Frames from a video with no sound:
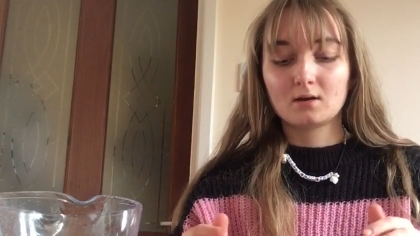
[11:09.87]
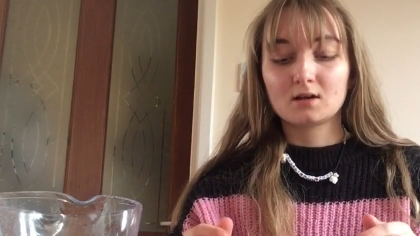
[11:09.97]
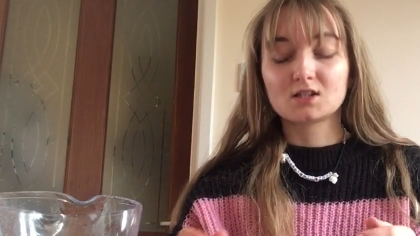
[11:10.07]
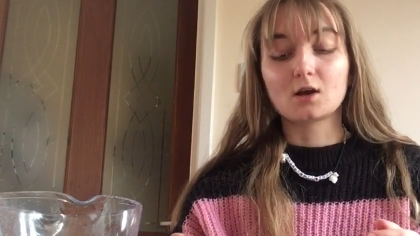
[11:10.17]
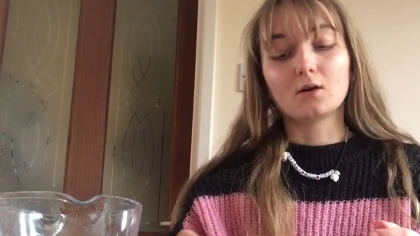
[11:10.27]

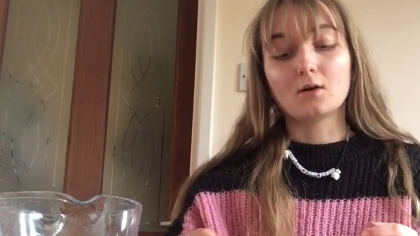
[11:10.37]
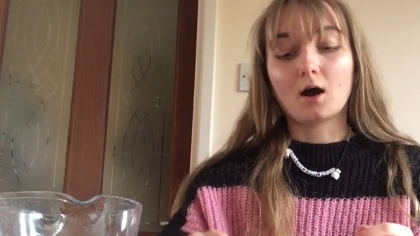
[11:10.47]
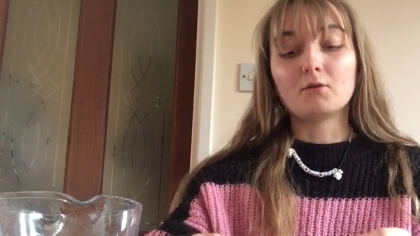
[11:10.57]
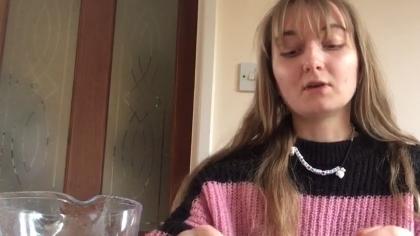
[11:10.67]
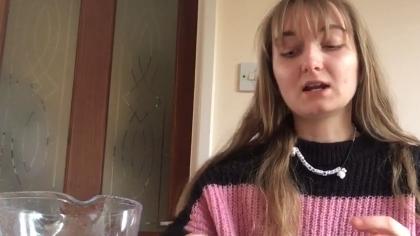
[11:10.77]
So
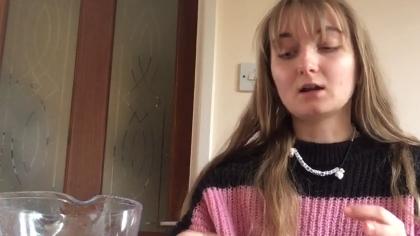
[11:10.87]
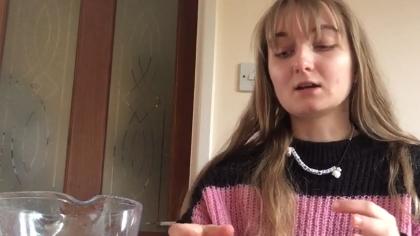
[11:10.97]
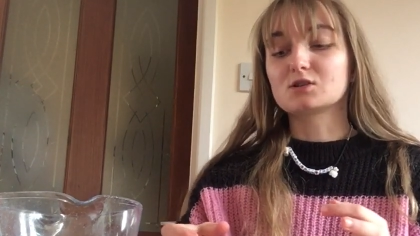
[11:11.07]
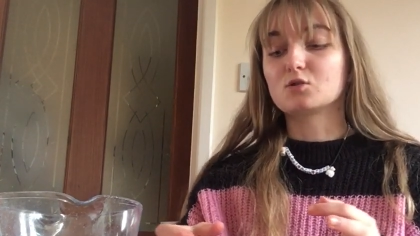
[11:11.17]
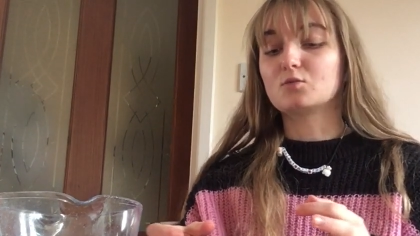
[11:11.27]
I really like
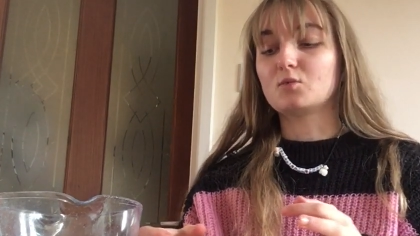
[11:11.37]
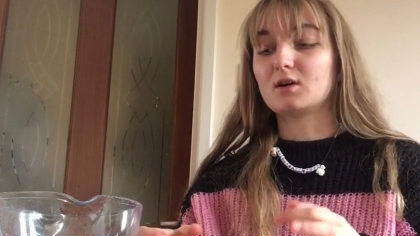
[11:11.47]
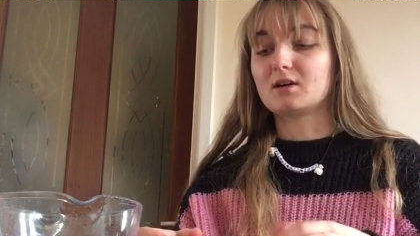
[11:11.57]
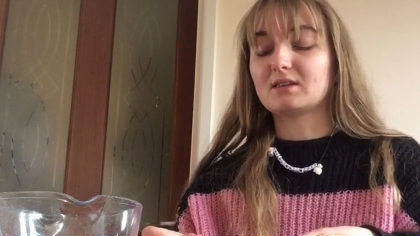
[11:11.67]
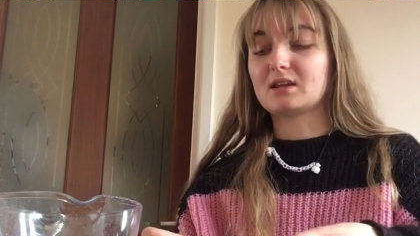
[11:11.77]
ZORB
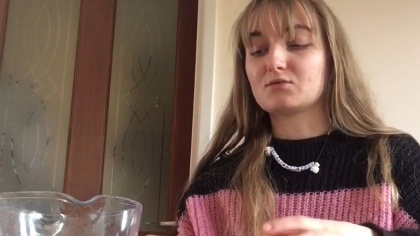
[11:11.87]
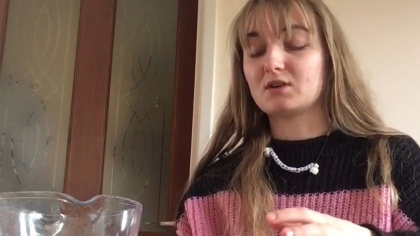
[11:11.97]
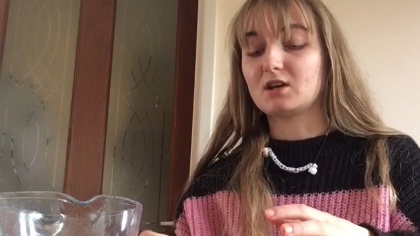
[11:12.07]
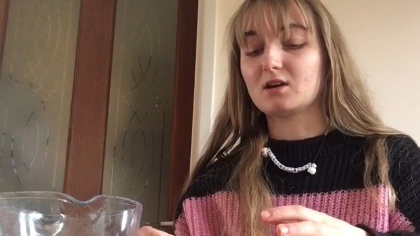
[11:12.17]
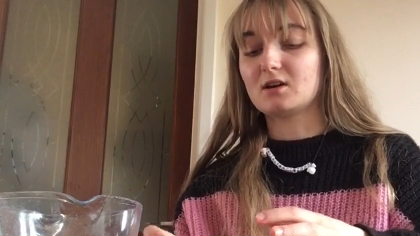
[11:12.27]
1, I think that's
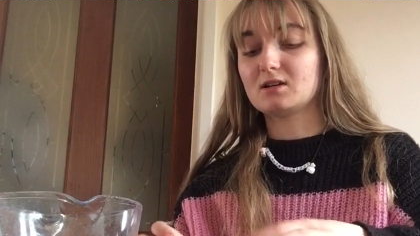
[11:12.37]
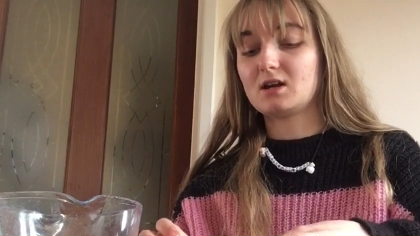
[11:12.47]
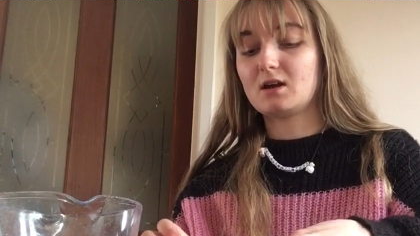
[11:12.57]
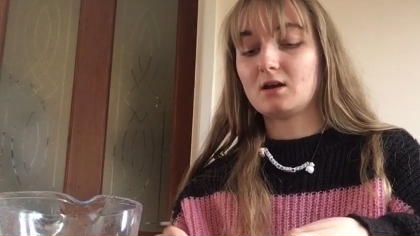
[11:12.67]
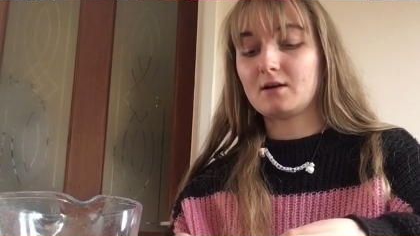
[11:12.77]
really good.
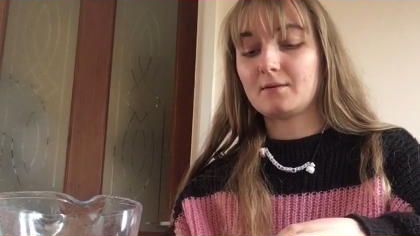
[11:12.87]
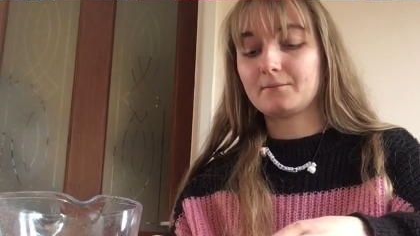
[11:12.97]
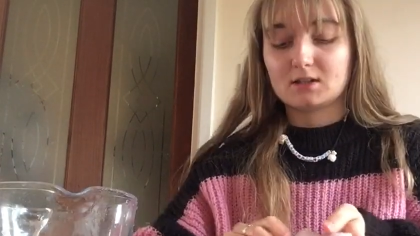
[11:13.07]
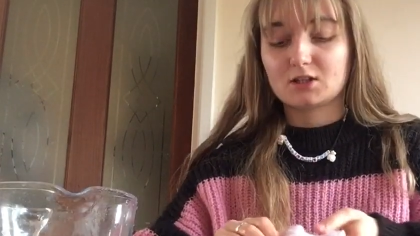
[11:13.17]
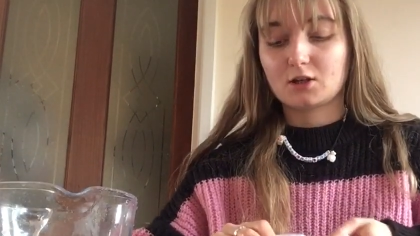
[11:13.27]

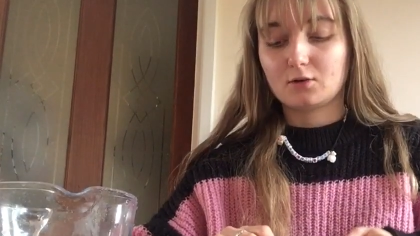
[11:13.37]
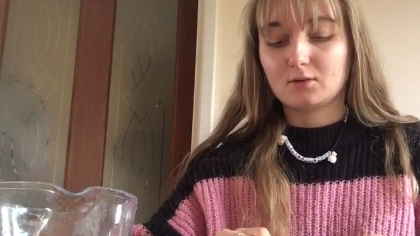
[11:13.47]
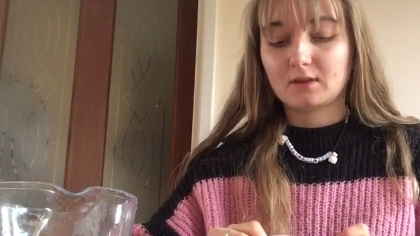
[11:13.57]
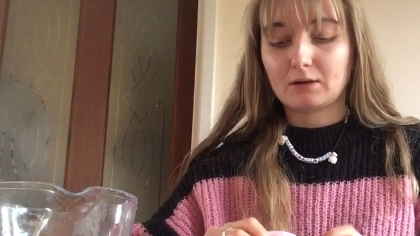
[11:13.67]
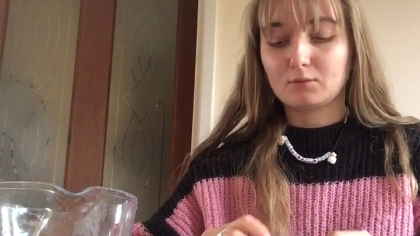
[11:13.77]
So
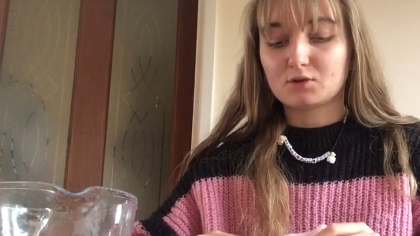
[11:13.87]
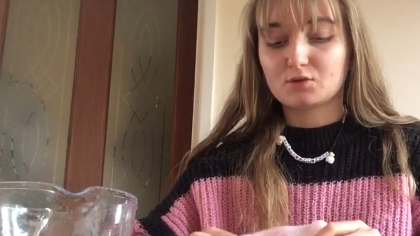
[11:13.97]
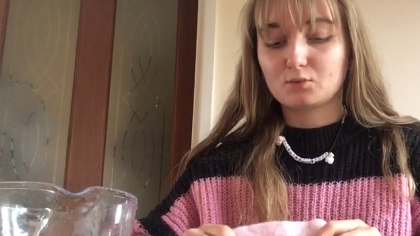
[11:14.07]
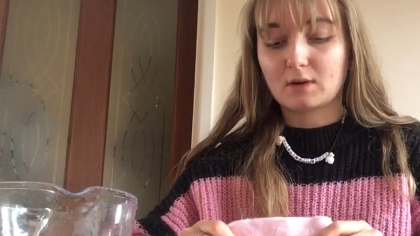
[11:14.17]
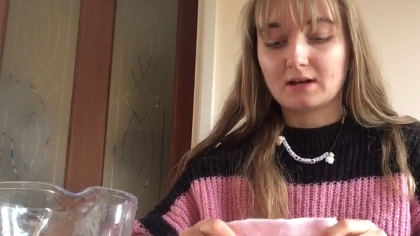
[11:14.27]
that
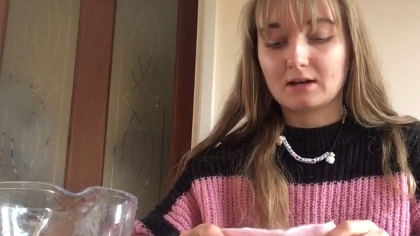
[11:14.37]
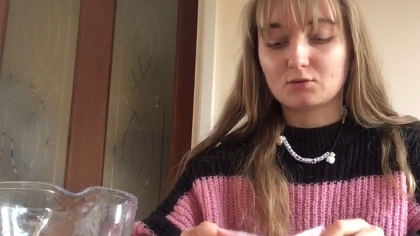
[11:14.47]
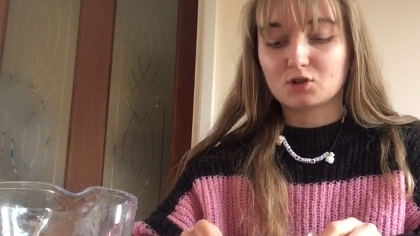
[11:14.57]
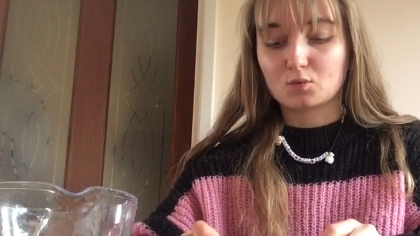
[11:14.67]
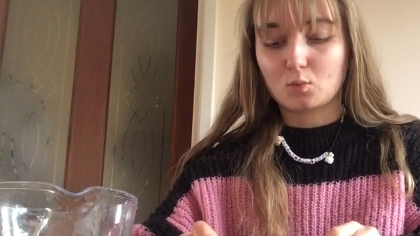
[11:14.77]
was when it
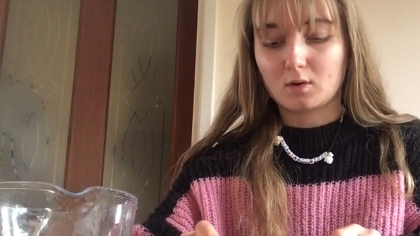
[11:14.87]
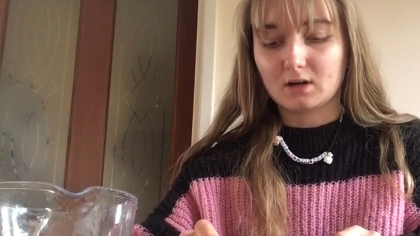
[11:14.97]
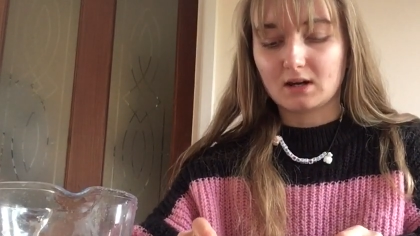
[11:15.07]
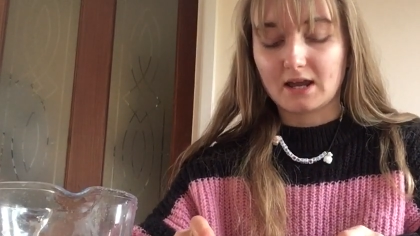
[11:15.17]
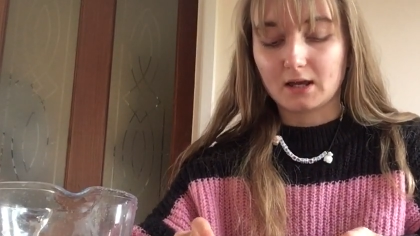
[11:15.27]
was just
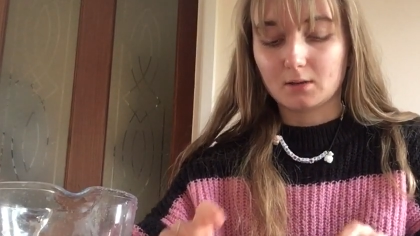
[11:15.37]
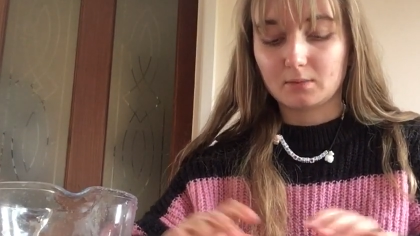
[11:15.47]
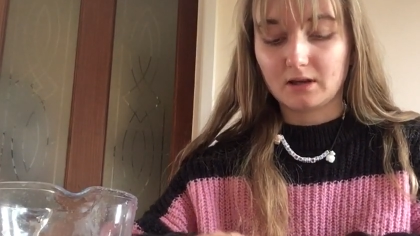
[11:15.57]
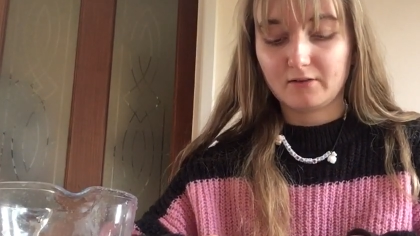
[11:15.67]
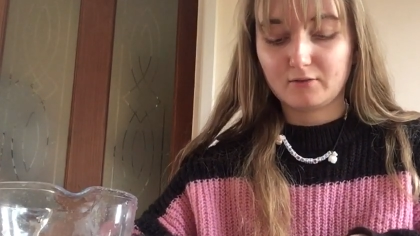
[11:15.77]
one layer,
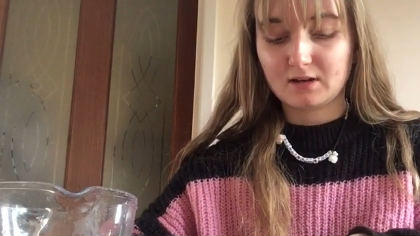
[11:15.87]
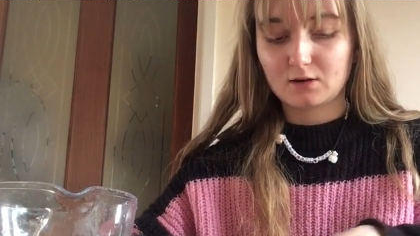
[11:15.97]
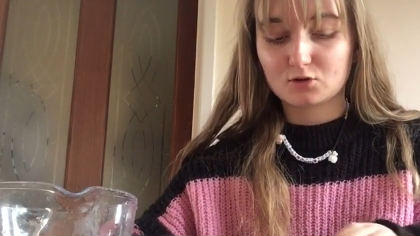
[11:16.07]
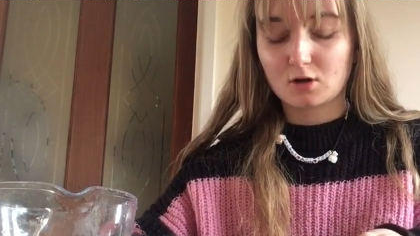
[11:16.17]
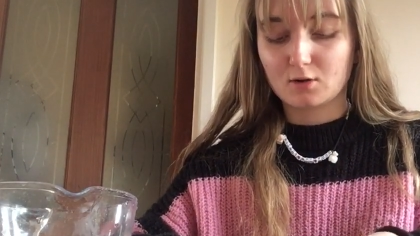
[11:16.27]
but if we
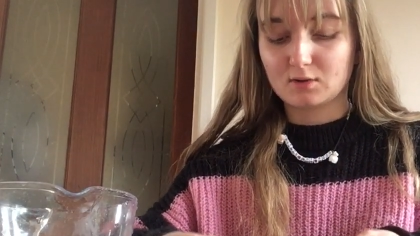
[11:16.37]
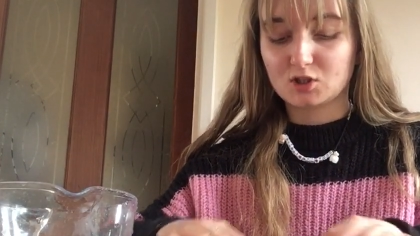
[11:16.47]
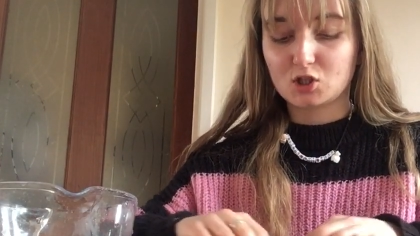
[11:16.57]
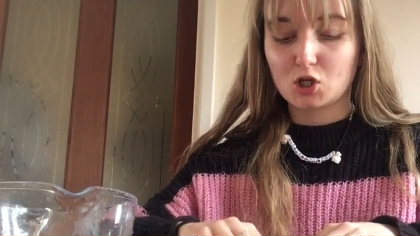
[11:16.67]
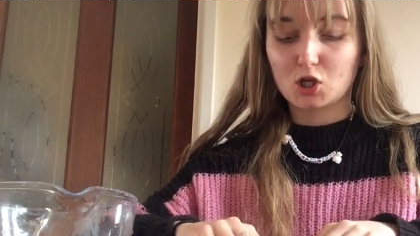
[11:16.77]
now try it
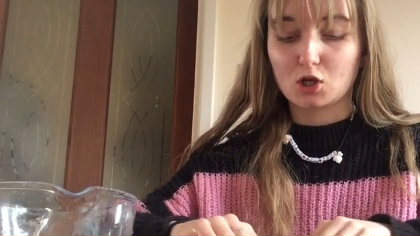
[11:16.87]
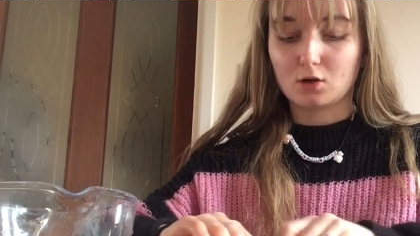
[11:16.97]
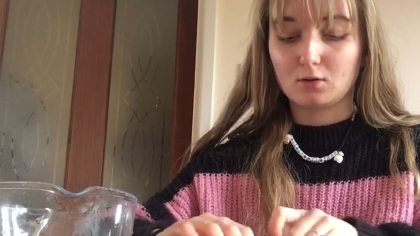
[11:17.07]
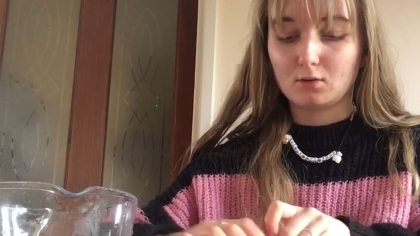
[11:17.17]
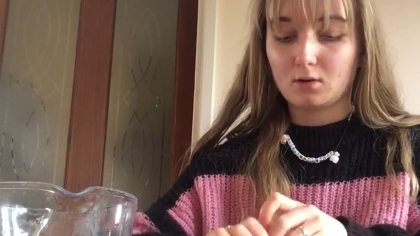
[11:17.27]
with
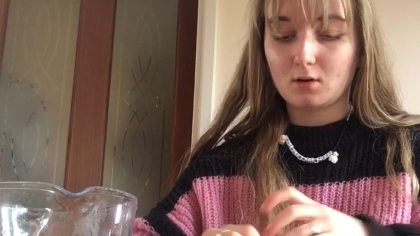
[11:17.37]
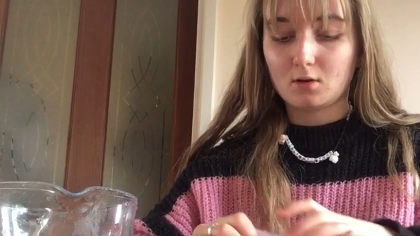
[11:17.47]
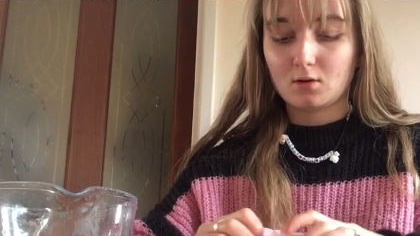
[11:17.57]
2,